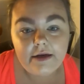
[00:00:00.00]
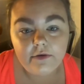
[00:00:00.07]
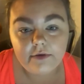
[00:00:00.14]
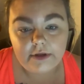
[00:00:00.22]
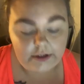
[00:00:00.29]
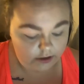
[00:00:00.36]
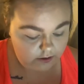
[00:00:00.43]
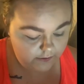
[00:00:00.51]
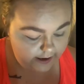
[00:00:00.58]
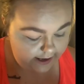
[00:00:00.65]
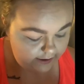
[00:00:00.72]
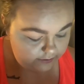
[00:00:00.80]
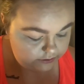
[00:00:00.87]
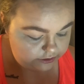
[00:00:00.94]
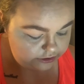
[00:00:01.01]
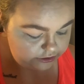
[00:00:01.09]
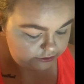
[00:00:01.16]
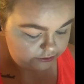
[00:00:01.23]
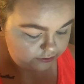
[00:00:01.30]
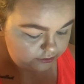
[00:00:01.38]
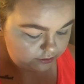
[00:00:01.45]
really know how
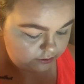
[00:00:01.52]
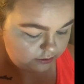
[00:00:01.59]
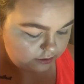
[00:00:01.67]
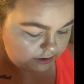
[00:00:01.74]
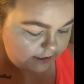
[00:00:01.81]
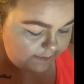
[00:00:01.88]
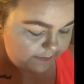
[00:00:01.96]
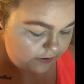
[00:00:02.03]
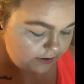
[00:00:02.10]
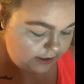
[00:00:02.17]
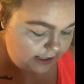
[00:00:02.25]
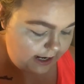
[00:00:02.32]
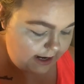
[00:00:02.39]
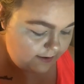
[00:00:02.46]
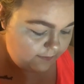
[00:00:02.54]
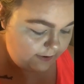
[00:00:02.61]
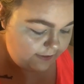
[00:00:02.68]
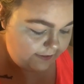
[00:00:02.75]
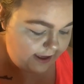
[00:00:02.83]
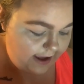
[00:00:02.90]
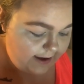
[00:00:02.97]
to communicate with
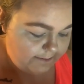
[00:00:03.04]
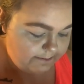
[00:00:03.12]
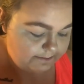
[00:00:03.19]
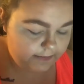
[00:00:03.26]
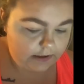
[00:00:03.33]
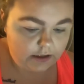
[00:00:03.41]
them